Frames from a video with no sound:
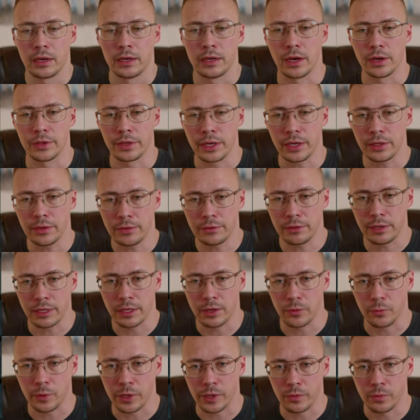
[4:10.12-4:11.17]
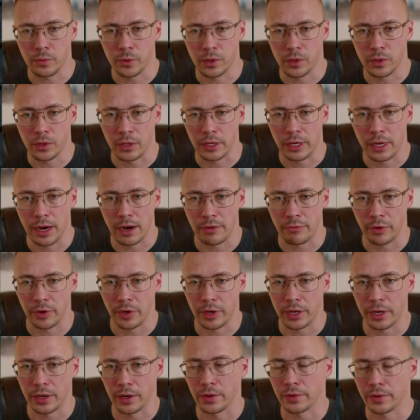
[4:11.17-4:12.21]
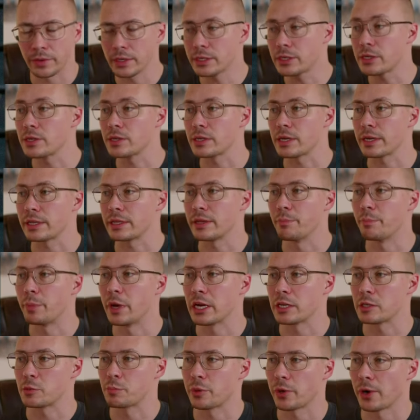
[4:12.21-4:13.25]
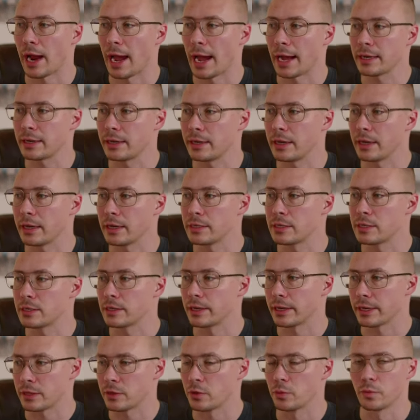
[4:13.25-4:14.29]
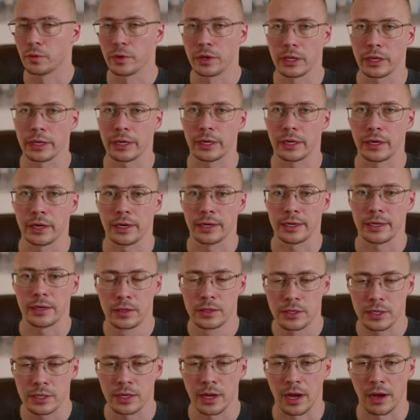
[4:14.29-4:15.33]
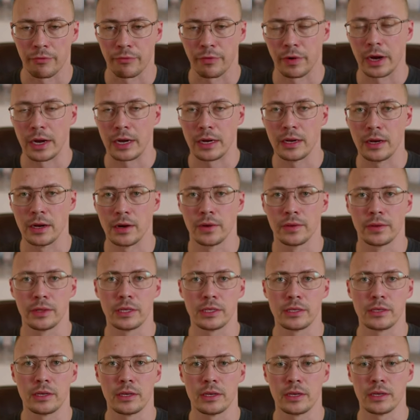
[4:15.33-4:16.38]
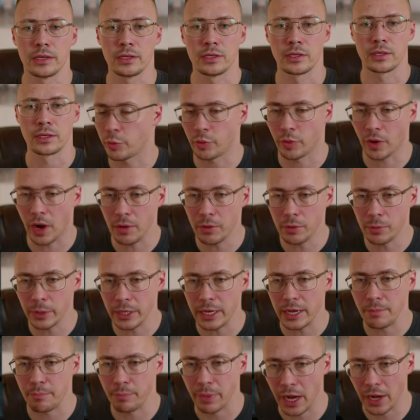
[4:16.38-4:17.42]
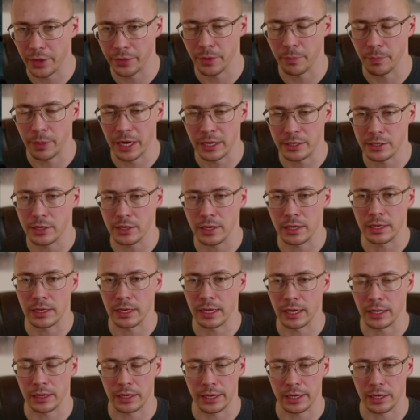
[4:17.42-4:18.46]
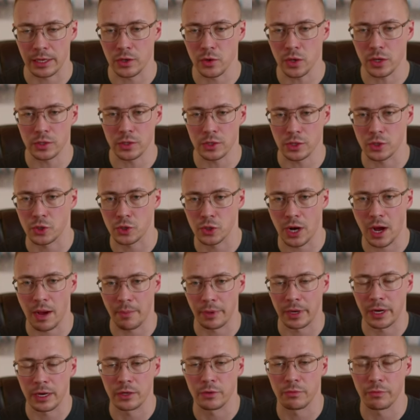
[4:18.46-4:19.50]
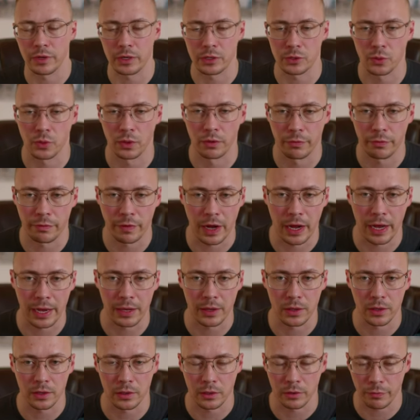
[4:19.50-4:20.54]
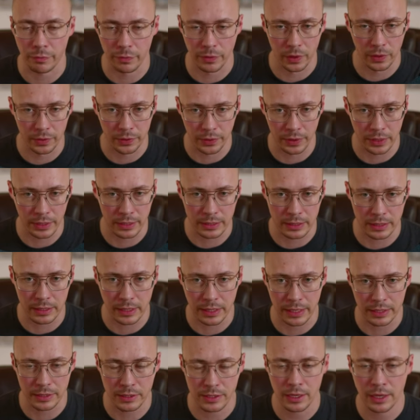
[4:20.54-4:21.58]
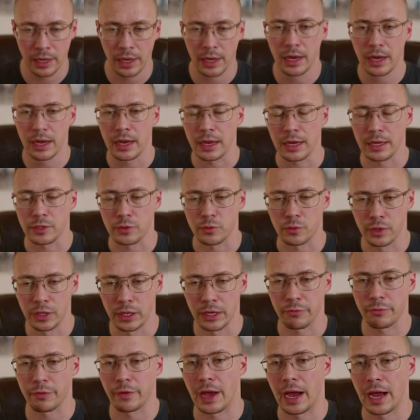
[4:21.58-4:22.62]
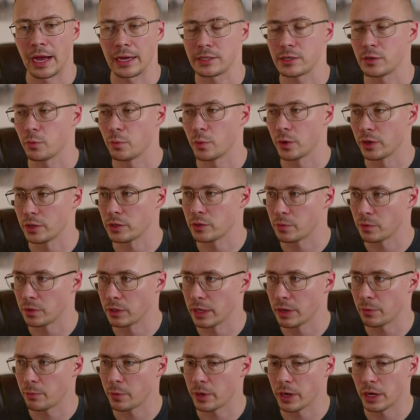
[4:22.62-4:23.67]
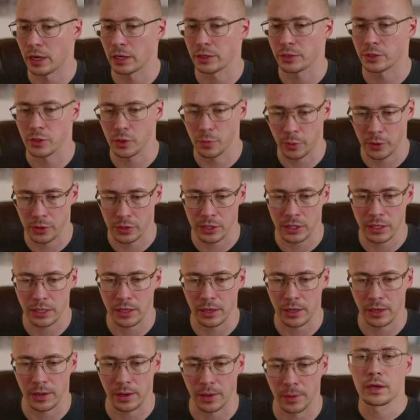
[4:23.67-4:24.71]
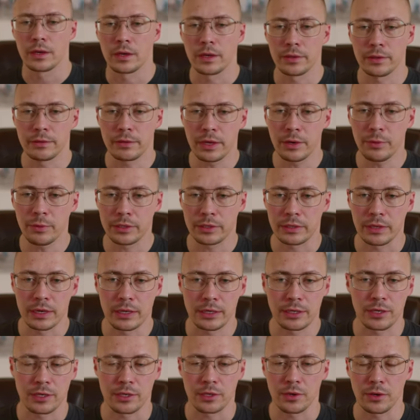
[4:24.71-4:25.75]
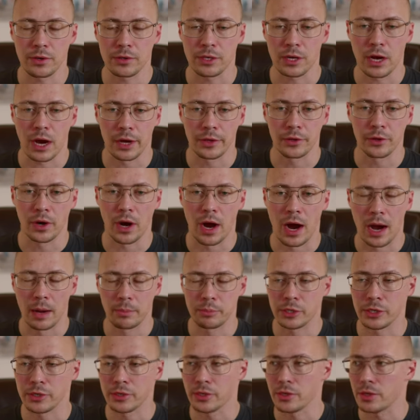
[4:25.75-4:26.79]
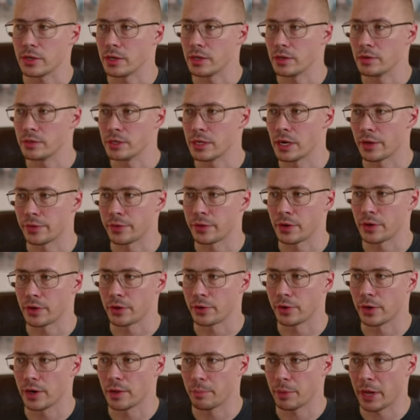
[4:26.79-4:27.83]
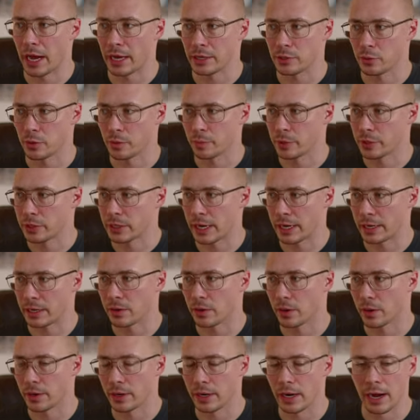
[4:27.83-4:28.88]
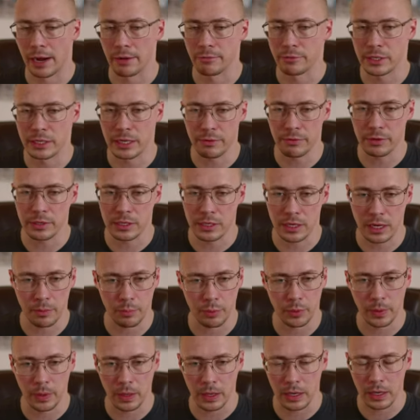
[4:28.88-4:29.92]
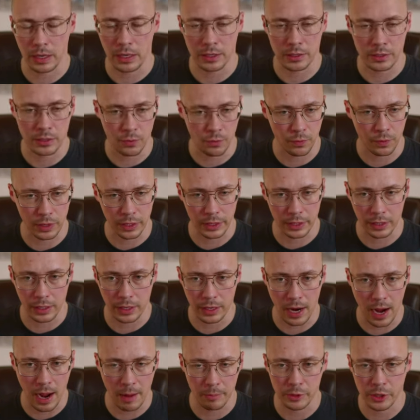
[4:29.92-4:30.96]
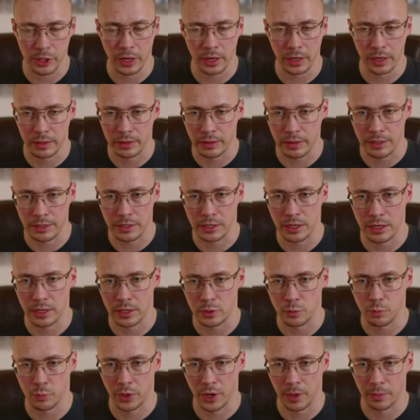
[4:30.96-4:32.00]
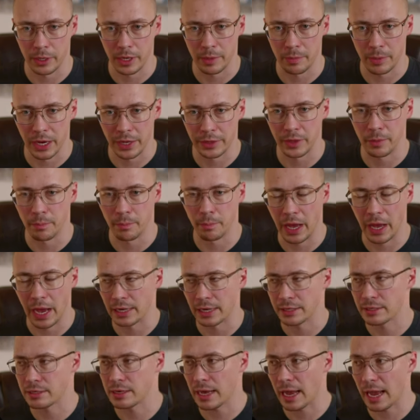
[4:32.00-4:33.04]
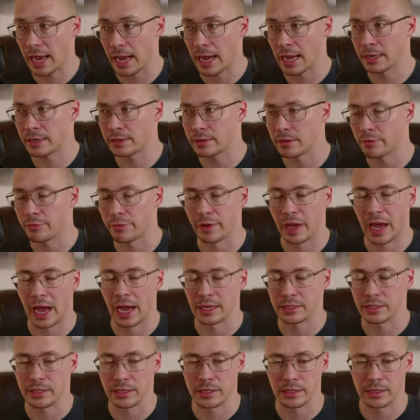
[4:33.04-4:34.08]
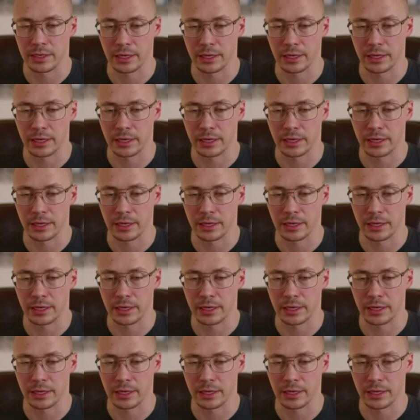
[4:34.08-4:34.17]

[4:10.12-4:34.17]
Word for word: Now, the other thing that we will cover here, this is like the best practice, like the really good stuff right here. This is probably about the best you can get. Like, you can just drop an individual file or folder into this. It's really fast, it works really well, super secure. Now, the thing with this is there's other options you can use out there to create password protected archives. seven zip is a really good option. This is probably about the best and the fastest.